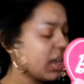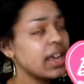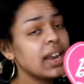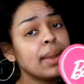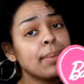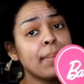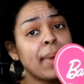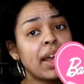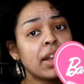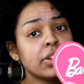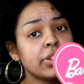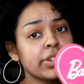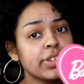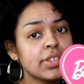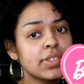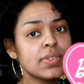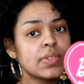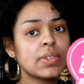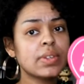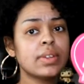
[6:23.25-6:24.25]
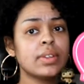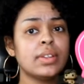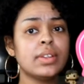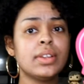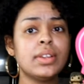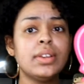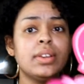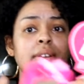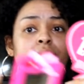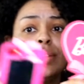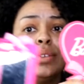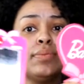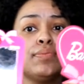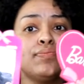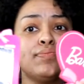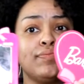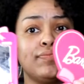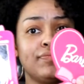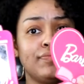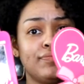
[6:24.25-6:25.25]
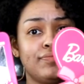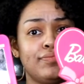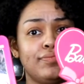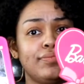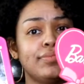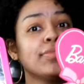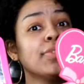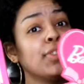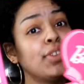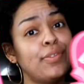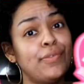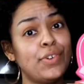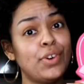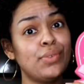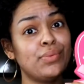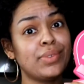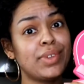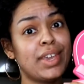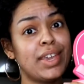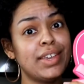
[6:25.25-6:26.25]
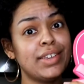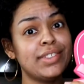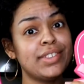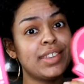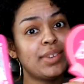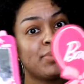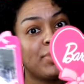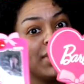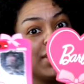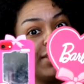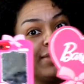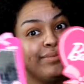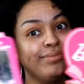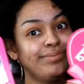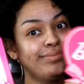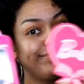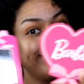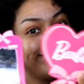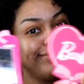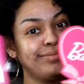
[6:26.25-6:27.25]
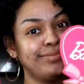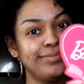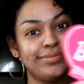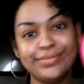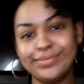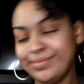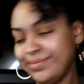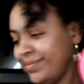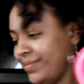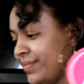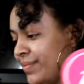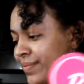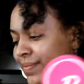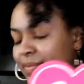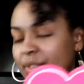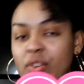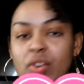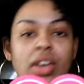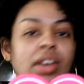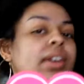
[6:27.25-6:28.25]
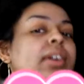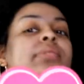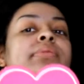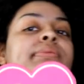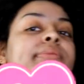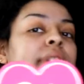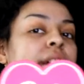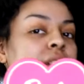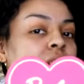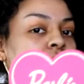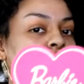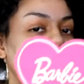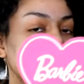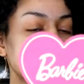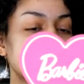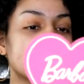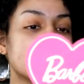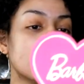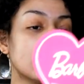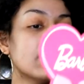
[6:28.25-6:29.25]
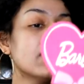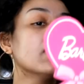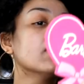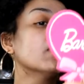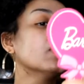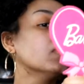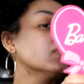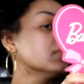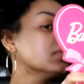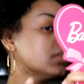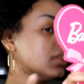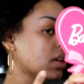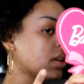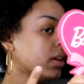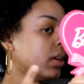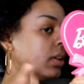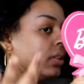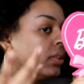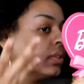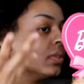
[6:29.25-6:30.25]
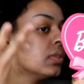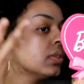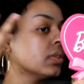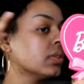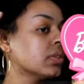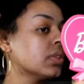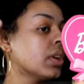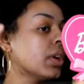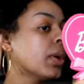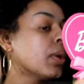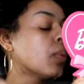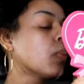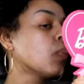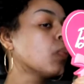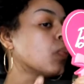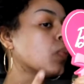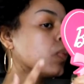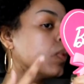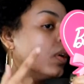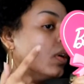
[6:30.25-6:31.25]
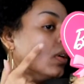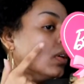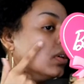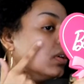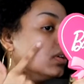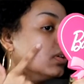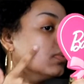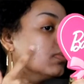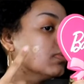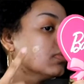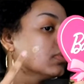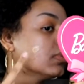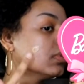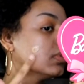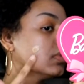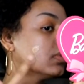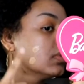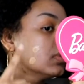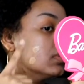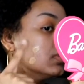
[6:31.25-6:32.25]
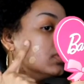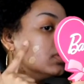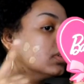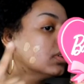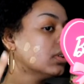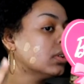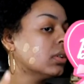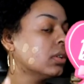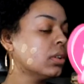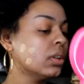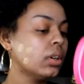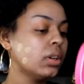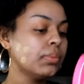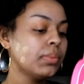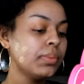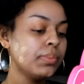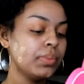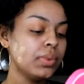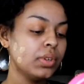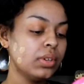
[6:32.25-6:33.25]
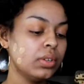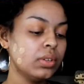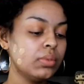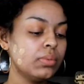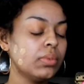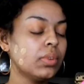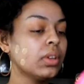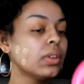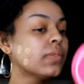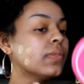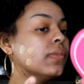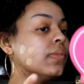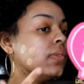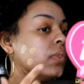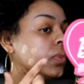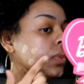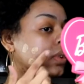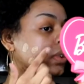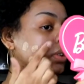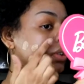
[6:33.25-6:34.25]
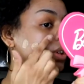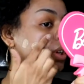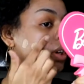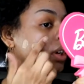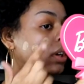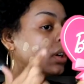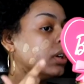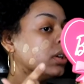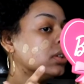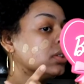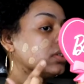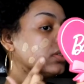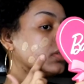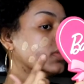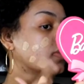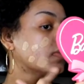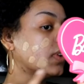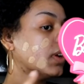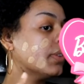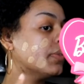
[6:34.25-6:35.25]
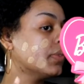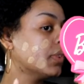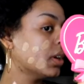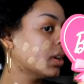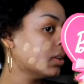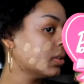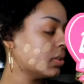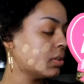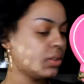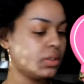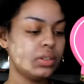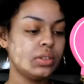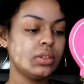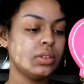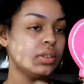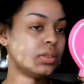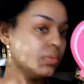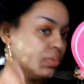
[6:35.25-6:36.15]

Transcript: and it matches the phone case. I mean, okay, I digress. Let's see how this looks here. I'm gonna put like 4 dots, 5 dots.